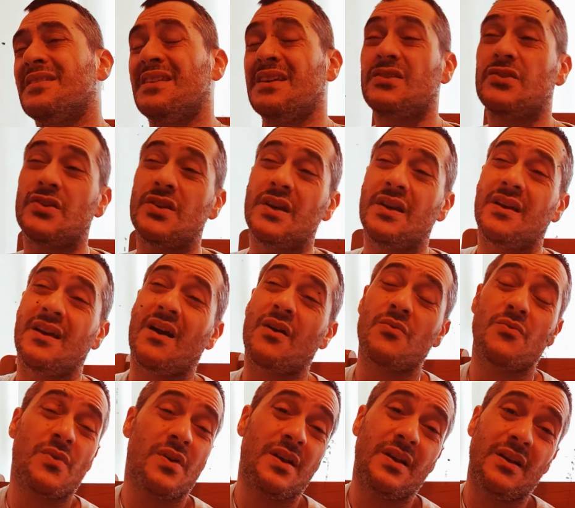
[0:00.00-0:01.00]
this year. I
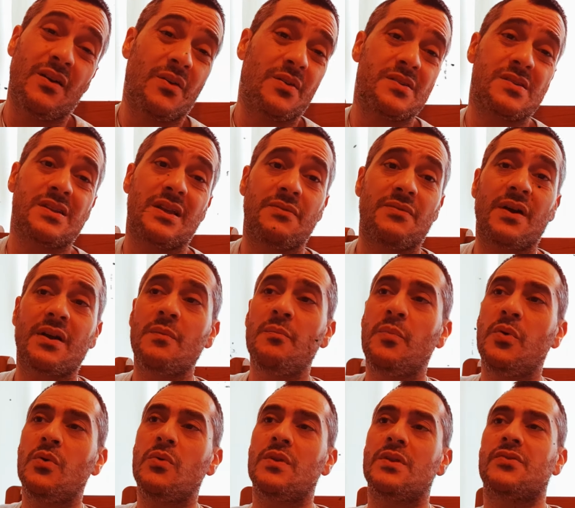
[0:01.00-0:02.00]
really, honestly, if I can
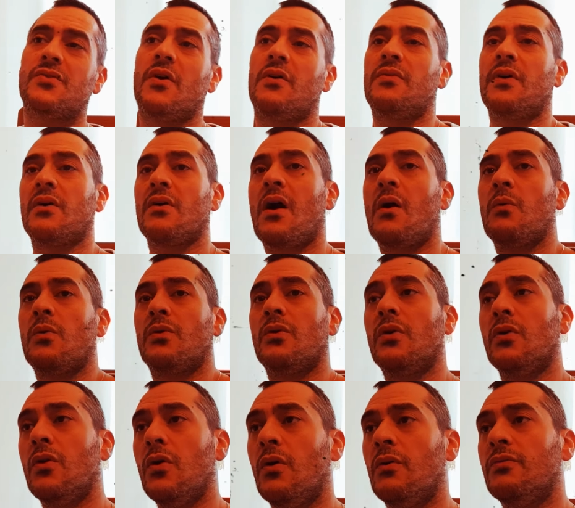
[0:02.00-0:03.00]
pull this off, I would
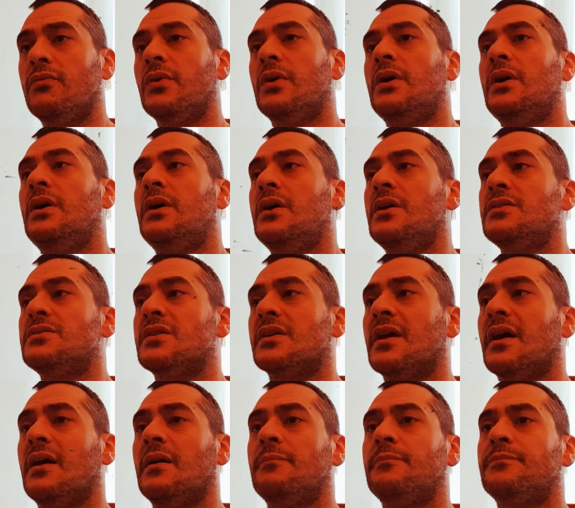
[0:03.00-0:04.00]
love to
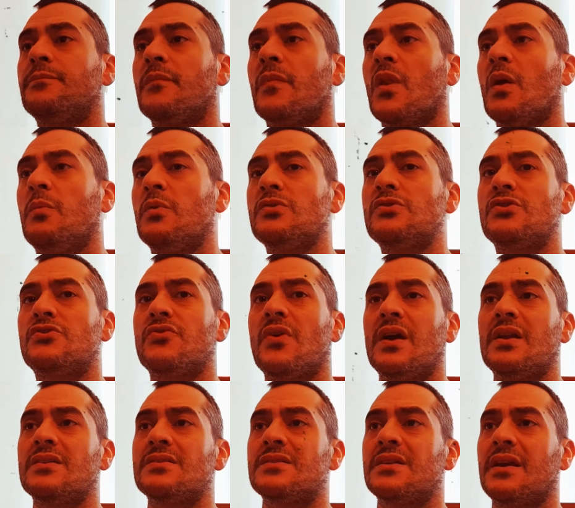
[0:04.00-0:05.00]
get a bunch of
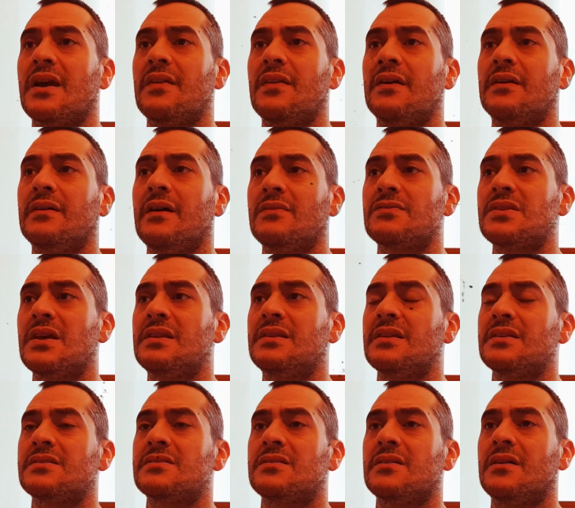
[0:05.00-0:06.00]
traders together. I've said
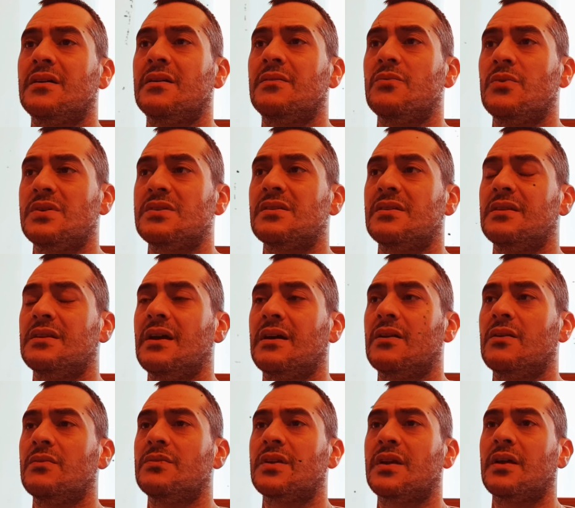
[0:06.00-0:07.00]
this recently. I'd
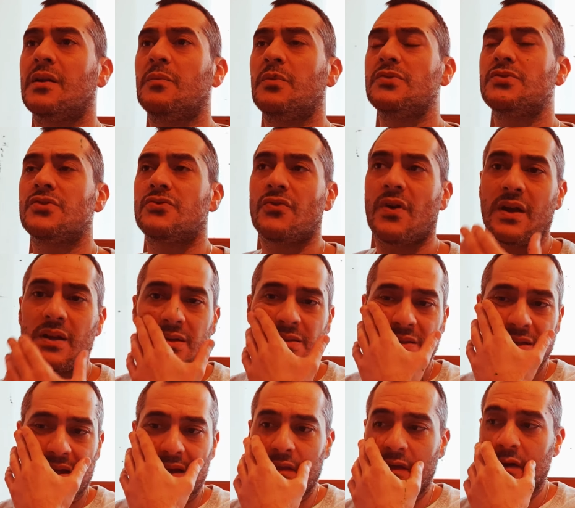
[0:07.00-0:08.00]
love to get a bunch of traders
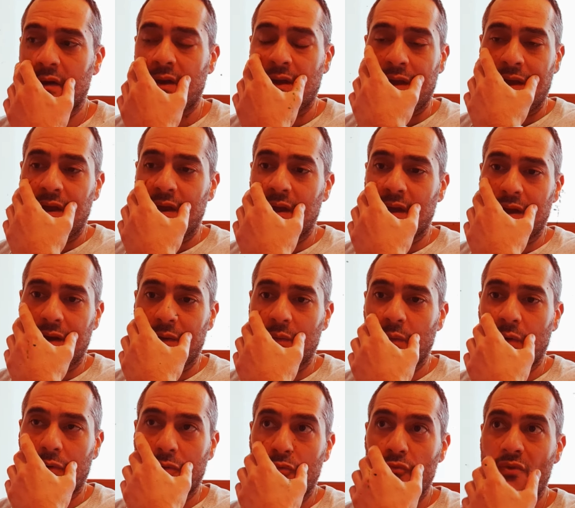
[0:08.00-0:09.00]
together.
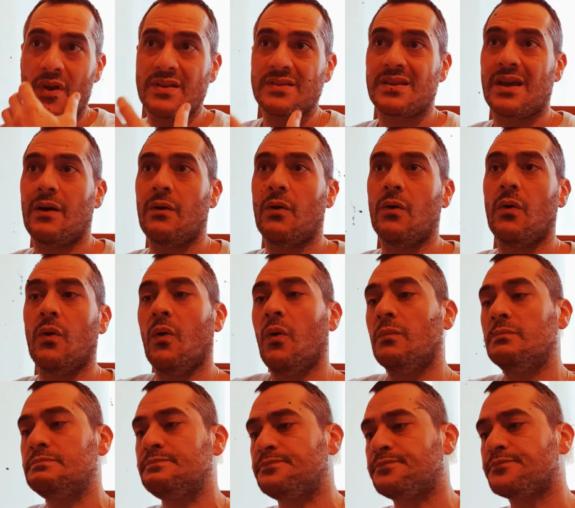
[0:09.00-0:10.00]
We'll rent out a
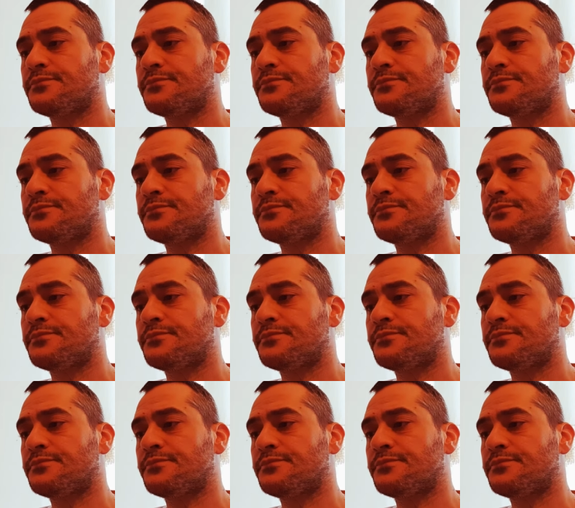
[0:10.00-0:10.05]
hall.